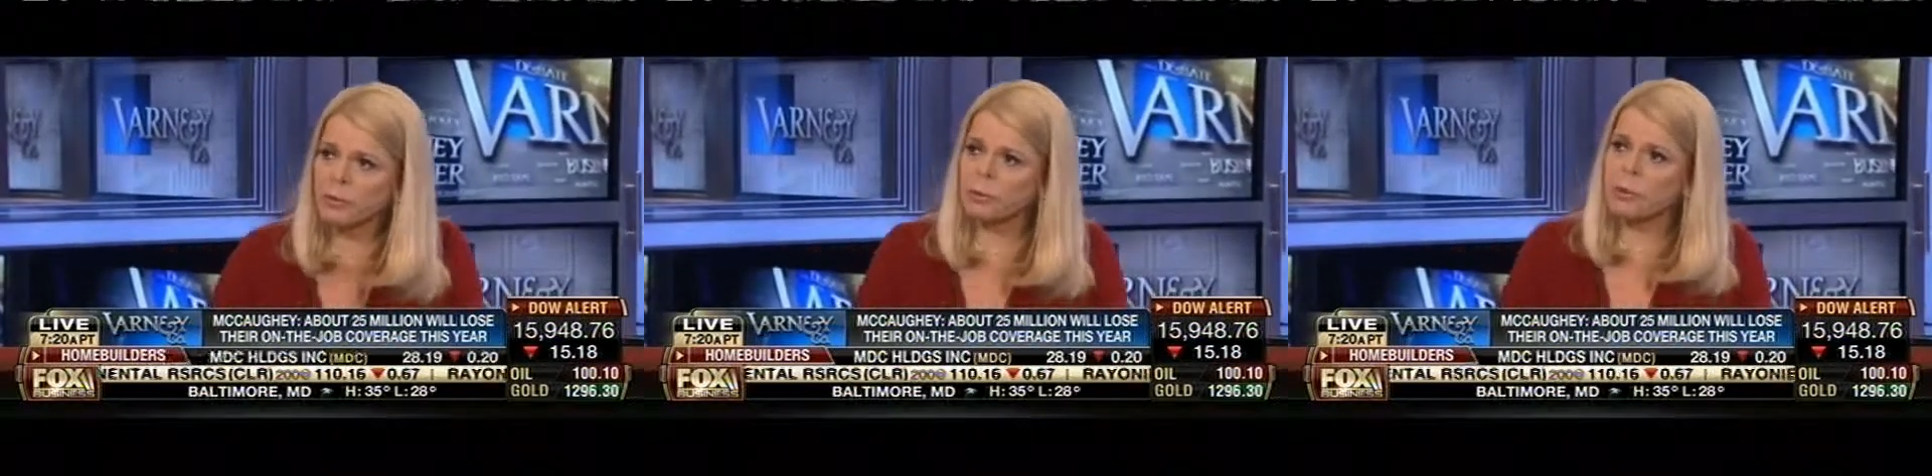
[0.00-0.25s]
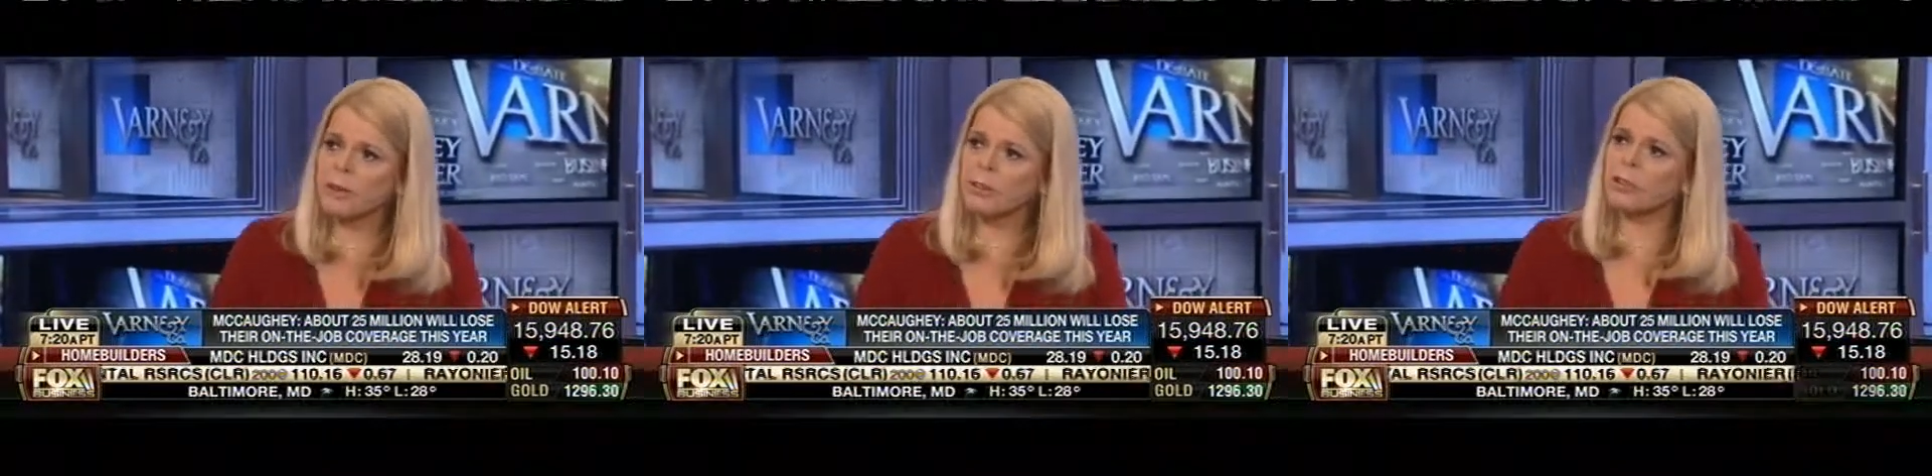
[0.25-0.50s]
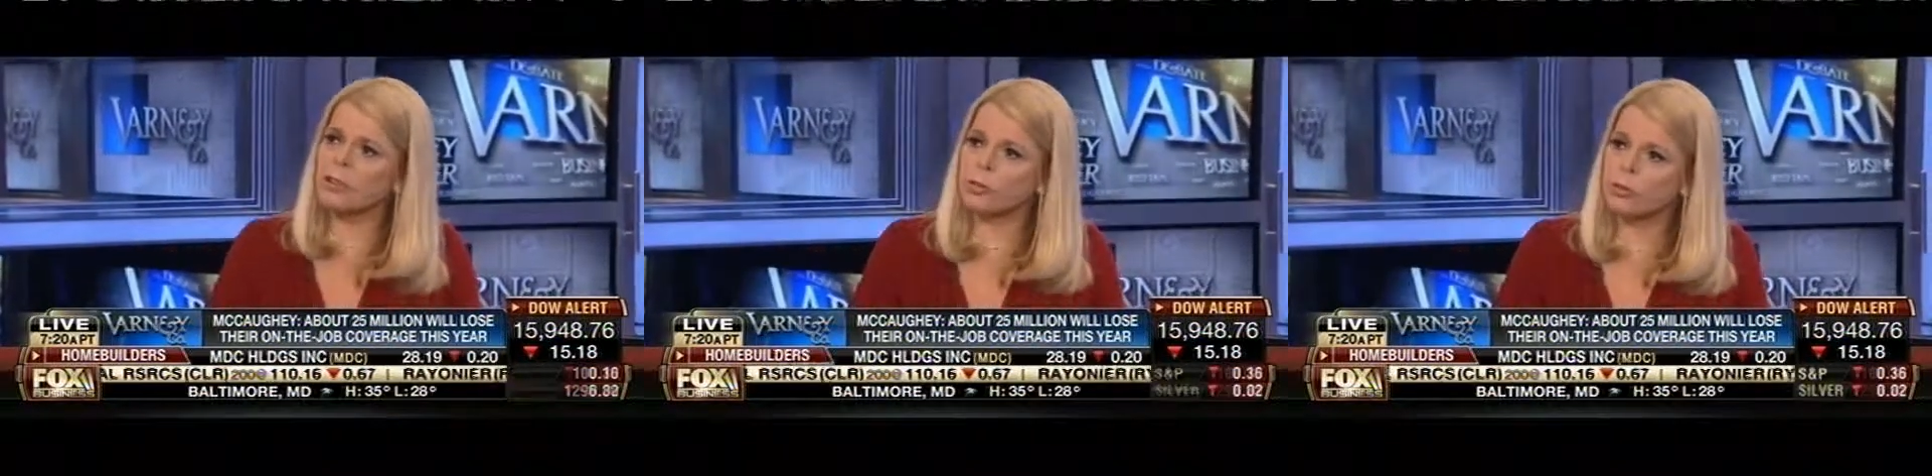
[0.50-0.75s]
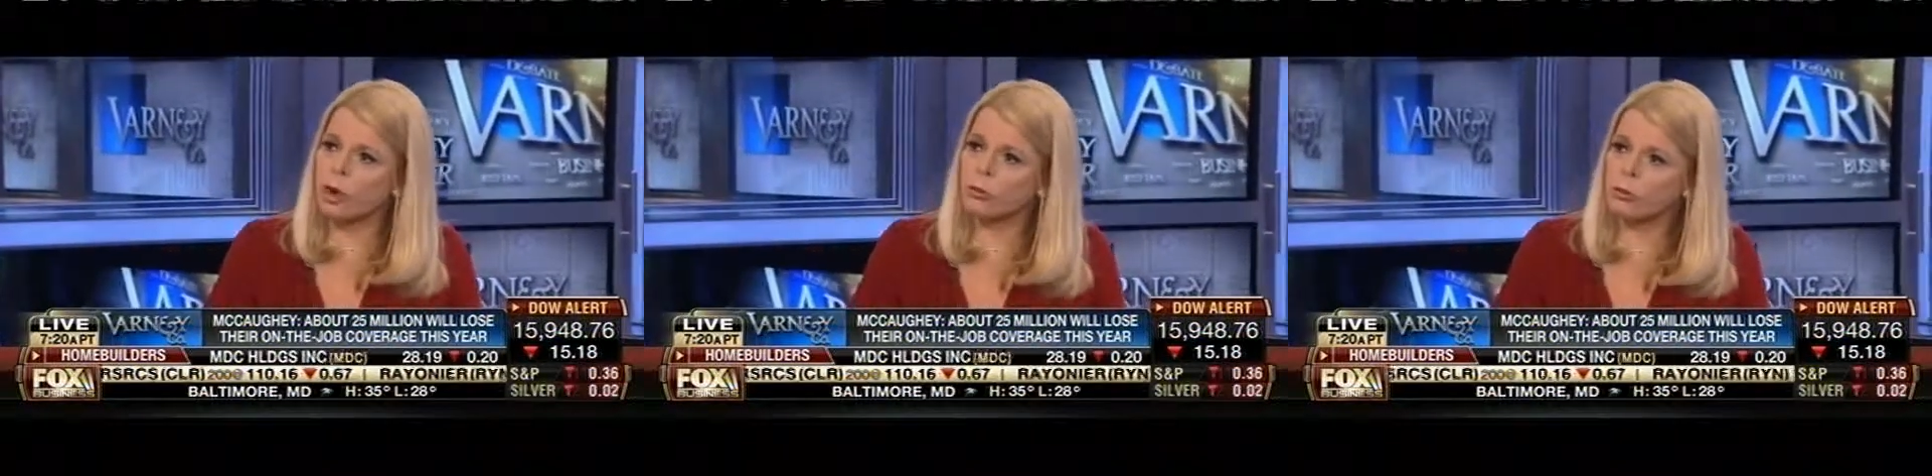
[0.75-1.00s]
able to write
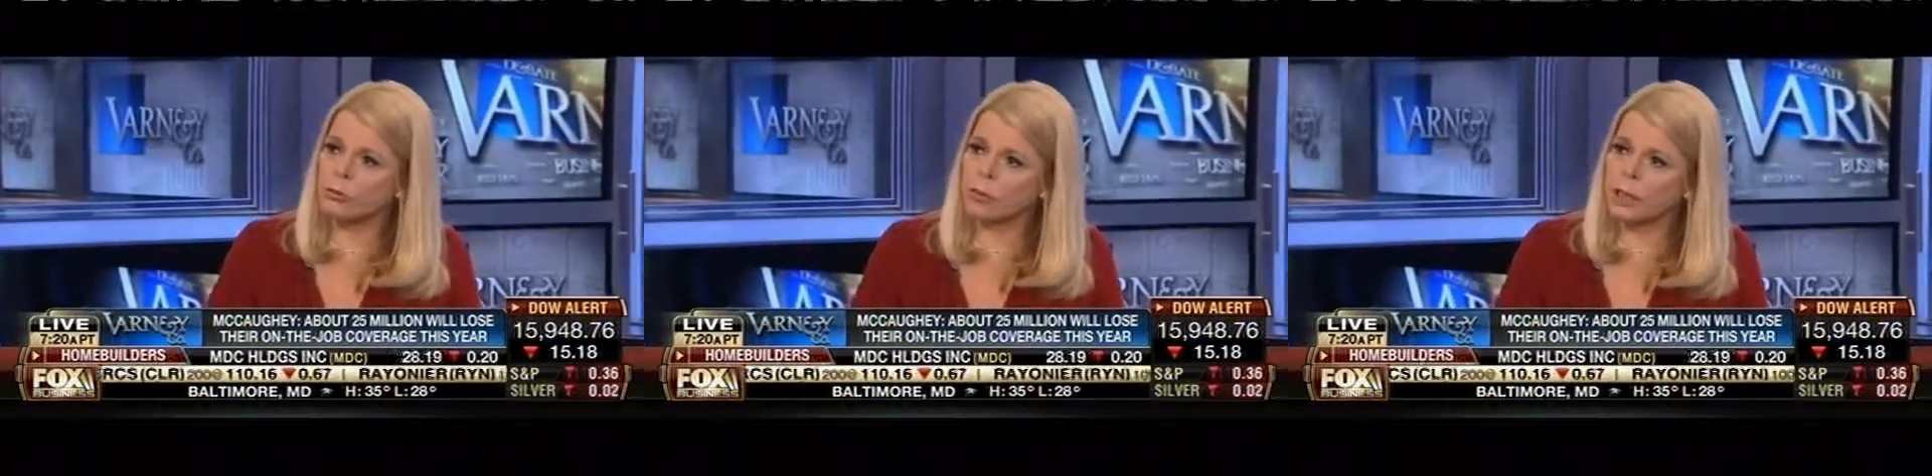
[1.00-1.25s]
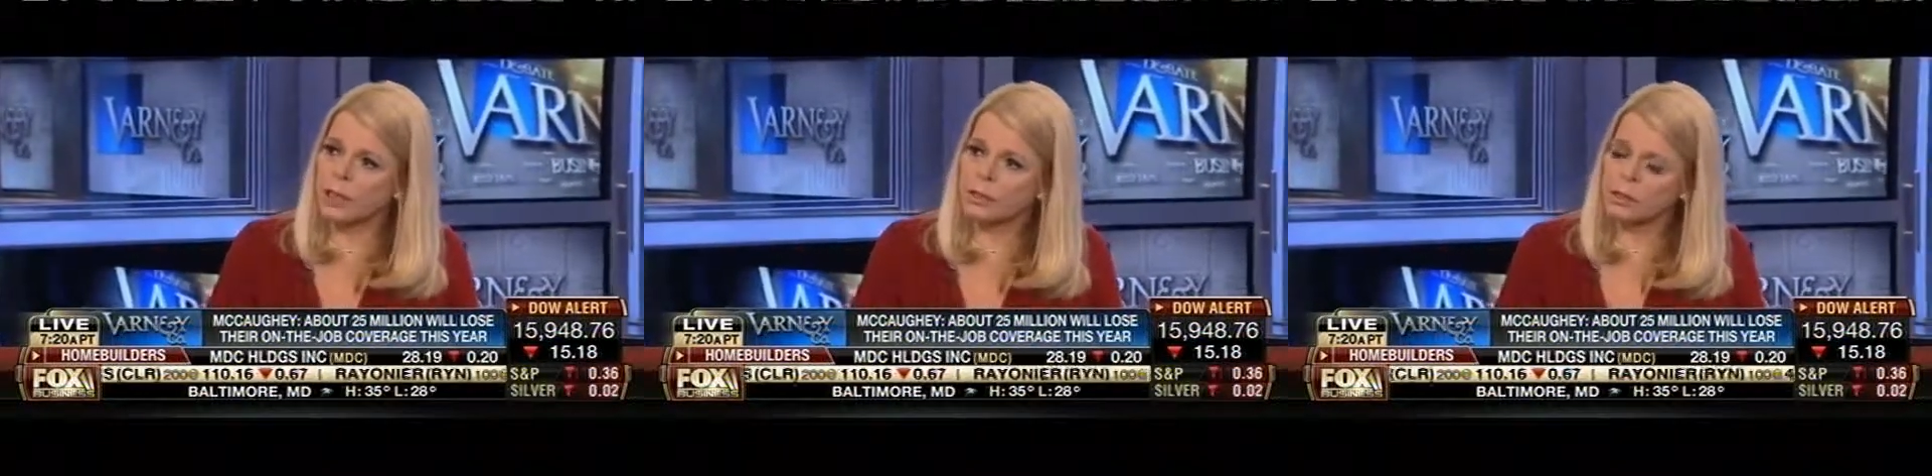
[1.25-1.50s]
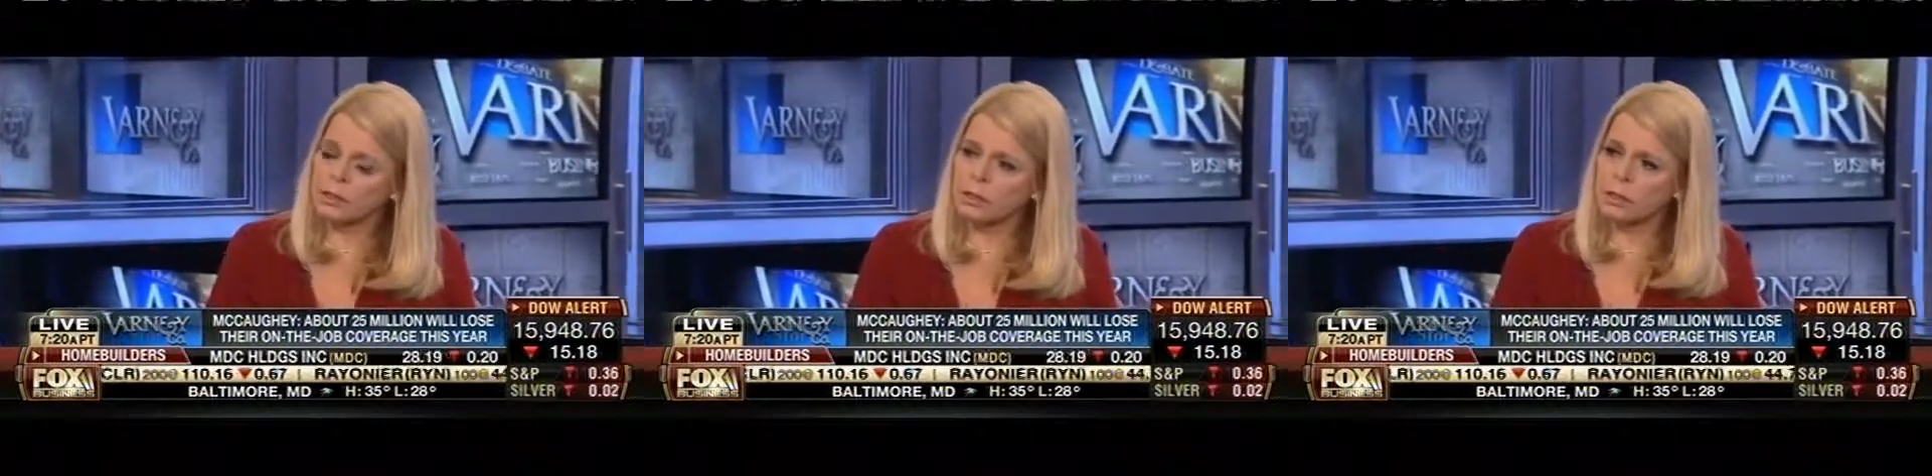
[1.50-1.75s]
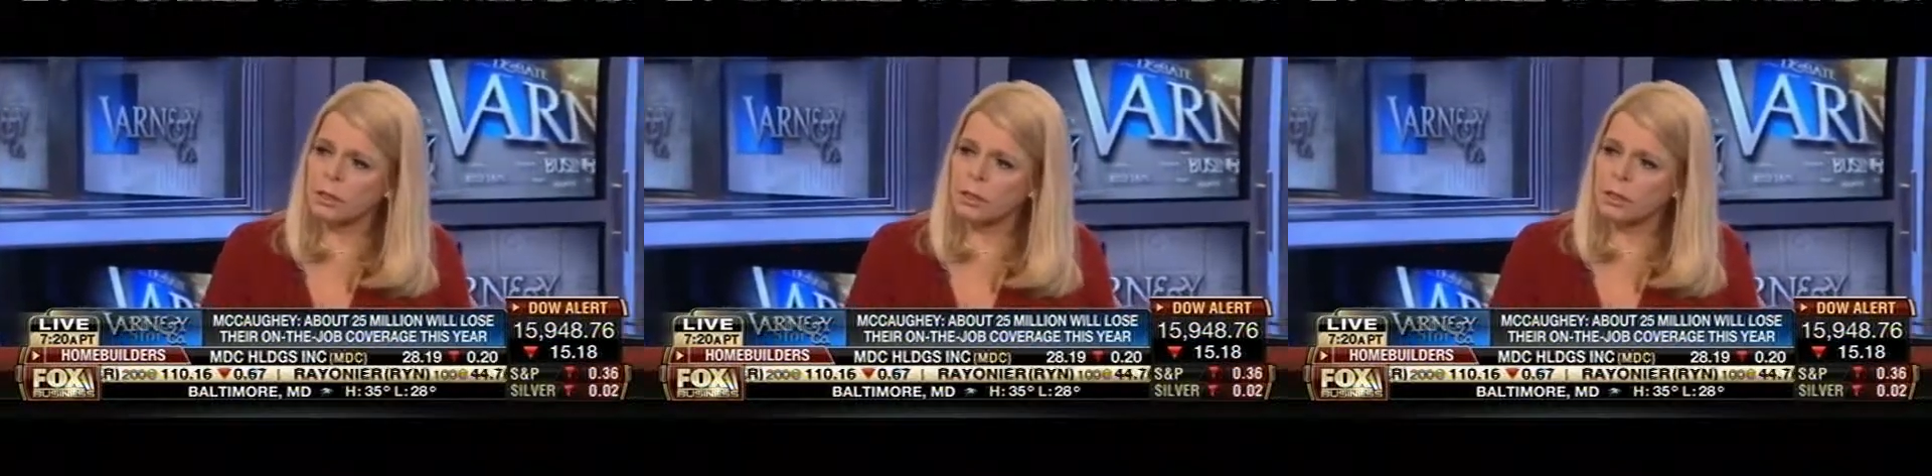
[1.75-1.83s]
those small group plans?